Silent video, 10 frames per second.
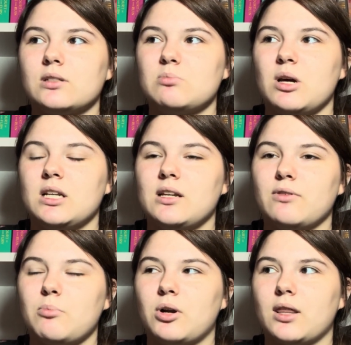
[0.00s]
smut in a
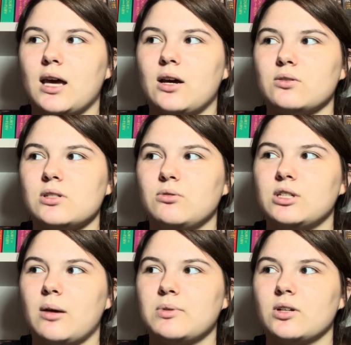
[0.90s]
different part of the house, new
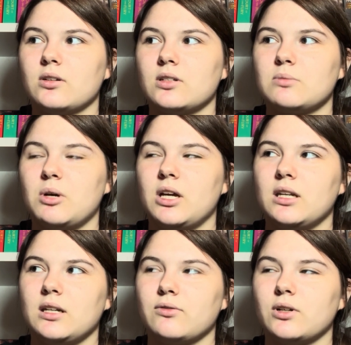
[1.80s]
chapter, smut in
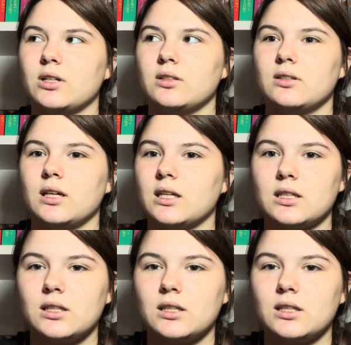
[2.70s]
a different, like,